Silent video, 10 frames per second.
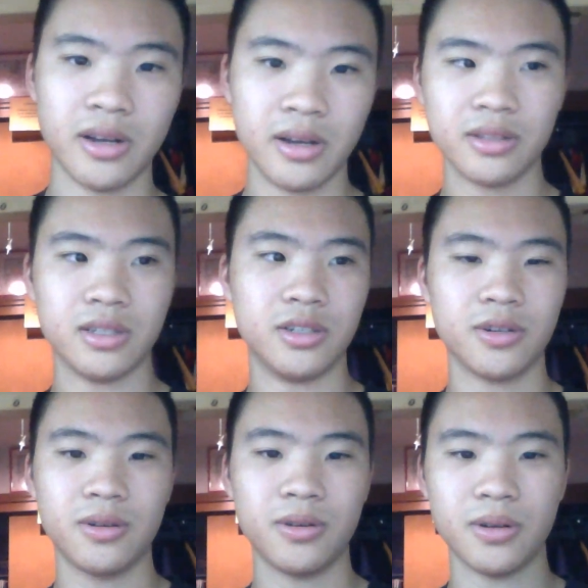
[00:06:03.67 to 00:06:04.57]
to
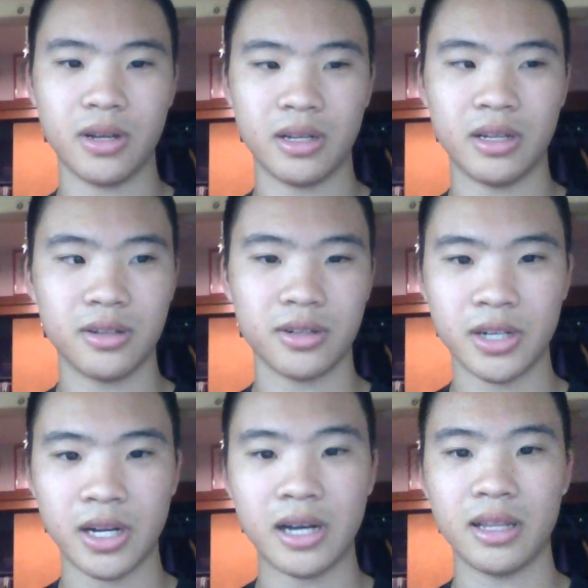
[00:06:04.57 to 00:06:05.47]
do another
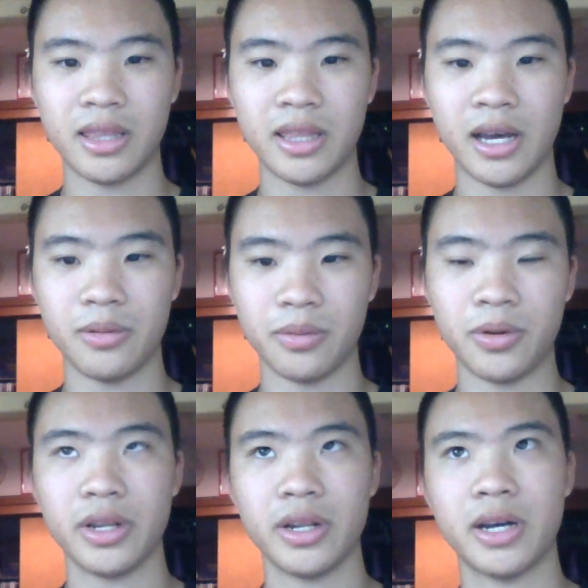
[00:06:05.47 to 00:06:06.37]
shot like that with
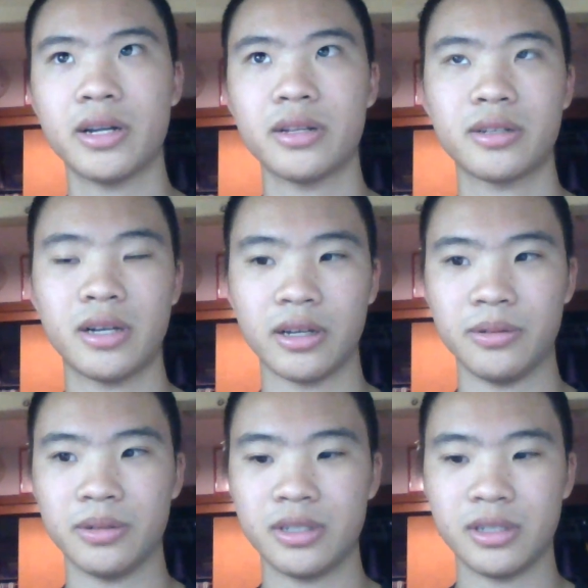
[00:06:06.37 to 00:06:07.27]
.9 on the clock, it
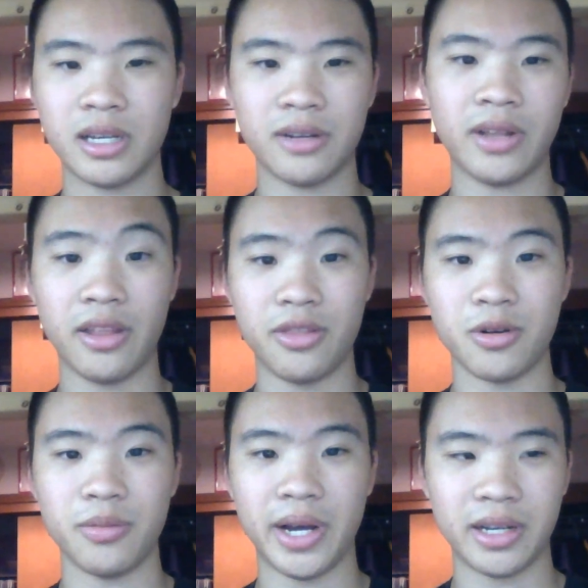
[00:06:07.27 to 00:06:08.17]
was just kind of that throwback.